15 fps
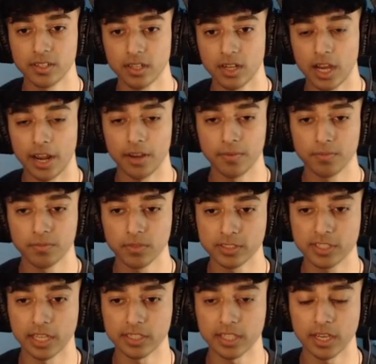Alright, let's
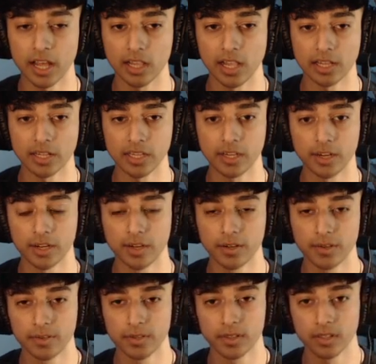get the hell out of here.
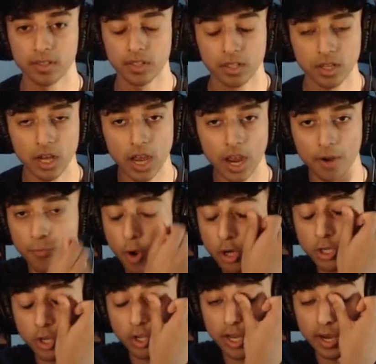Alright,
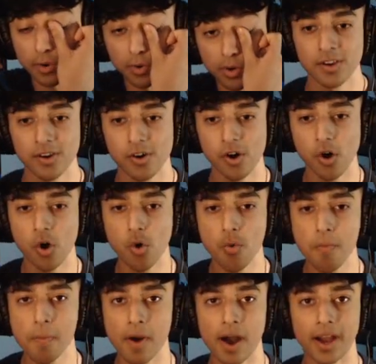rock on out. Oh
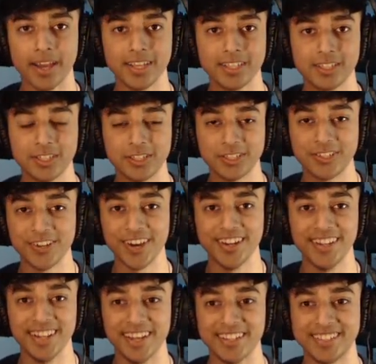my
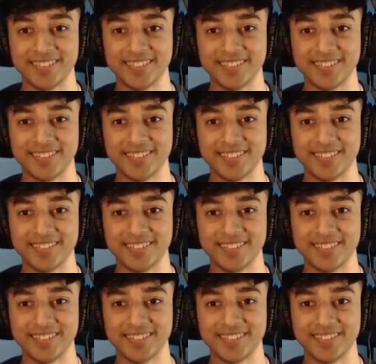goodness